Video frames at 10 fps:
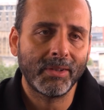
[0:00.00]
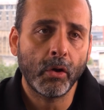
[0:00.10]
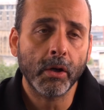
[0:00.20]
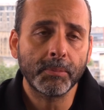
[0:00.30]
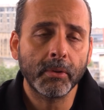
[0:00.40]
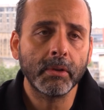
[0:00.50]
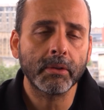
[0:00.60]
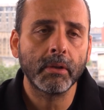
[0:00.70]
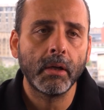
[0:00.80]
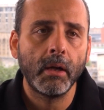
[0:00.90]

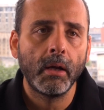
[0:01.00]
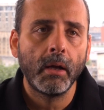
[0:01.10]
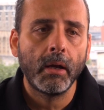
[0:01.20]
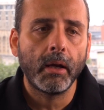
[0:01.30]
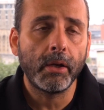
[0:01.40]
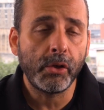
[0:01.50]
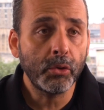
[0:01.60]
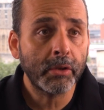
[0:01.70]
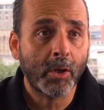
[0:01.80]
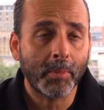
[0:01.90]
correspondence. A
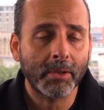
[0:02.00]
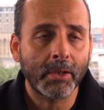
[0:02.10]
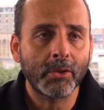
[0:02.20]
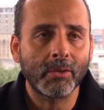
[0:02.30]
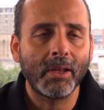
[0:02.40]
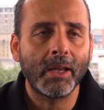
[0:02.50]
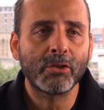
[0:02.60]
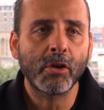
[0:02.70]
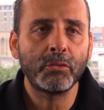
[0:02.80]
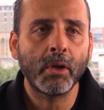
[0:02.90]
news recommendation, a
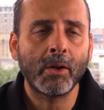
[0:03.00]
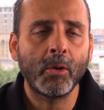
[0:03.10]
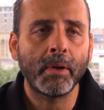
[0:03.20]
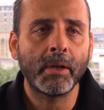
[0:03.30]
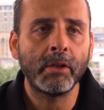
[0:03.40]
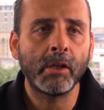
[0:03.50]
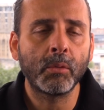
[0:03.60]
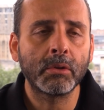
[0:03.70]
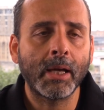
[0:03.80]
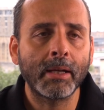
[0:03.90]
software recommending
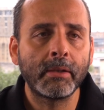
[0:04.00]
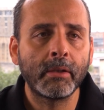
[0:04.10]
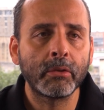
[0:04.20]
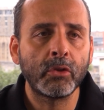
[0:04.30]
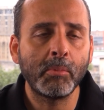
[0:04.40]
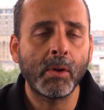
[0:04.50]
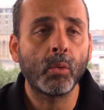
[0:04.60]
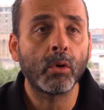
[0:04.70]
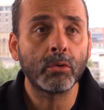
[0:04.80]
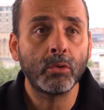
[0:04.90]
what articles you may
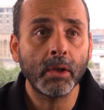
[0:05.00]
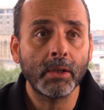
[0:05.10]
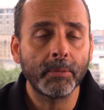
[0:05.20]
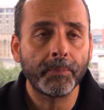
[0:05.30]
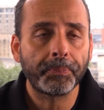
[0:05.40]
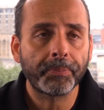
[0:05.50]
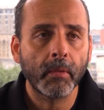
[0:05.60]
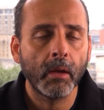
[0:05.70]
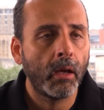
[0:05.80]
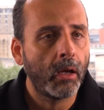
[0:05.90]
want to read.
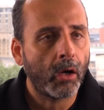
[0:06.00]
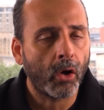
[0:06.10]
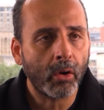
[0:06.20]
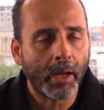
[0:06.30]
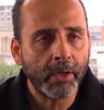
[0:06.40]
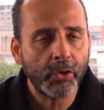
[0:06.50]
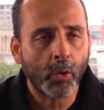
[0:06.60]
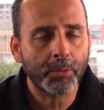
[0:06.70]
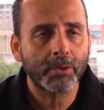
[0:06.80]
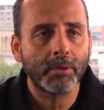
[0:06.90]
Online
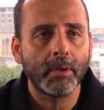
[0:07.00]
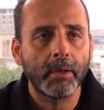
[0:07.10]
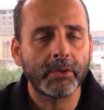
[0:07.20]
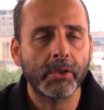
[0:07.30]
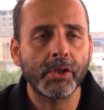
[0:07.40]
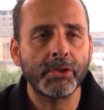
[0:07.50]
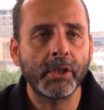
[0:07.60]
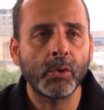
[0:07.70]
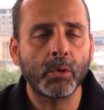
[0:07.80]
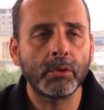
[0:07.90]
shops
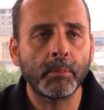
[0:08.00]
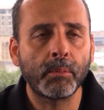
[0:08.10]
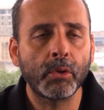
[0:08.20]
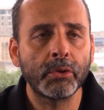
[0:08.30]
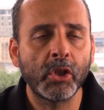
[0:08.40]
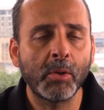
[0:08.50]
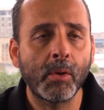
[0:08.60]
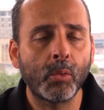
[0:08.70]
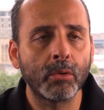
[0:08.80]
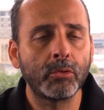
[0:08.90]
suggesting what books you may
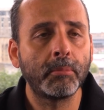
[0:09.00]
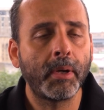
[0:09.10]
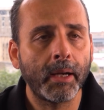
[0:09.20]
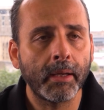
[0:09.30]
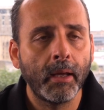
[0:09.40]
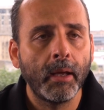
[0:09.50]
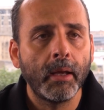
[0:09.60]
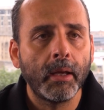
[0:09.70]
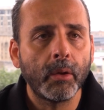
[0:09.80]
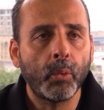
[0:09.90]
want to buy.
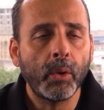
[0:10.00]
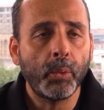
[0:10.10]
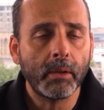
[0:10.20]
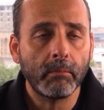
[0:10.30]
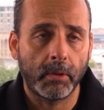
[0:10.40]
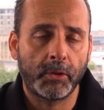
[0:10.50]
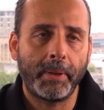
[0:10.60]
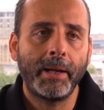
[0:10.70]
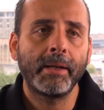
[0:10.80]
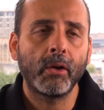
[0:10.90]
We, we
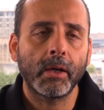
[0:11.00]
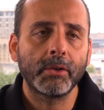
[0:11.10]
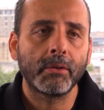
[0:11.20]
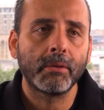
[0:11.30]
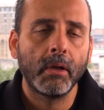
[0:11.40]
spelling correction.